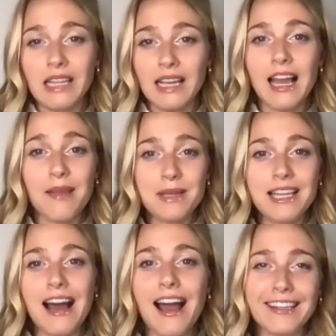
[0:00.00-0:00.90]
I
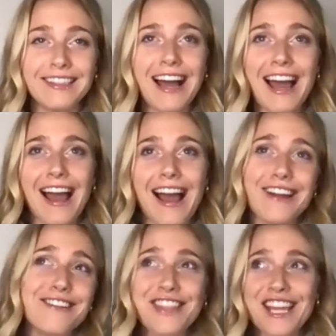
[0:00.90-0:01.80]
mean, I
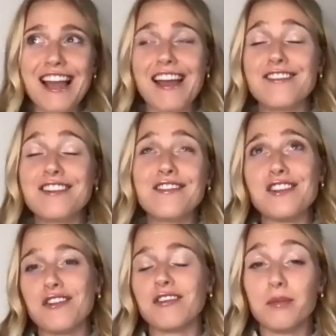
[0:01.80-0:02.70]
don't even
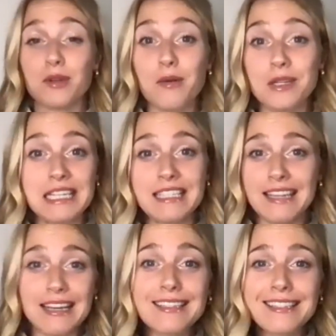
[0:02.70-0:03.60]
know if Liberate would
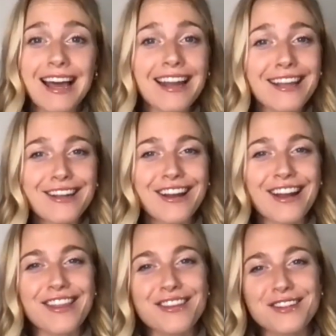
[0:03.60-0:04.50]
exist had I not
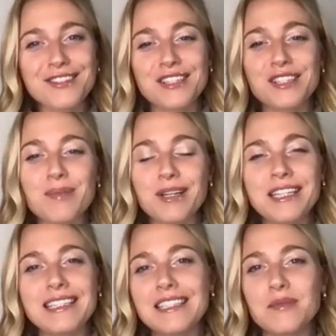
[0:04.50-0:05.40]
had those
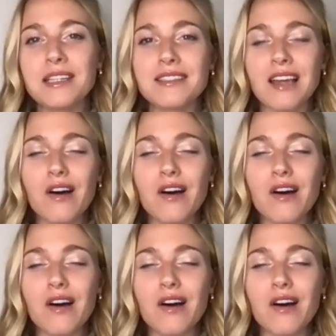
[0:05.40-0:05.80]
experiences myself,